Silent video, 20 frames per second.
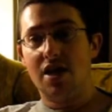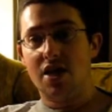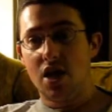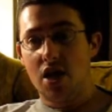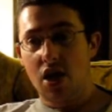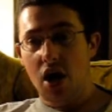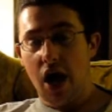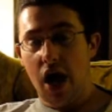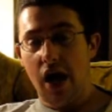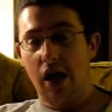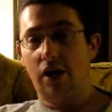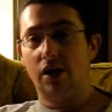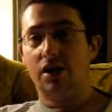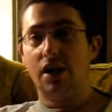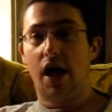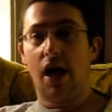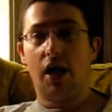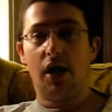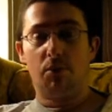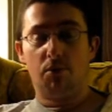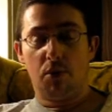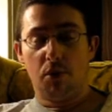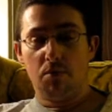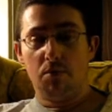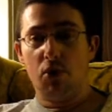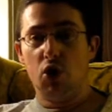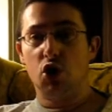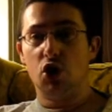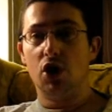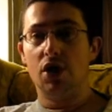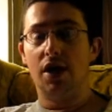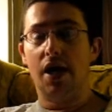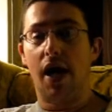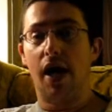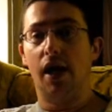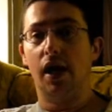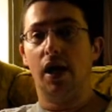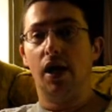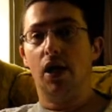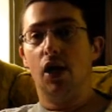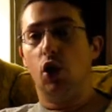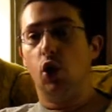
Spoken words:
a denial deck, a permission deck,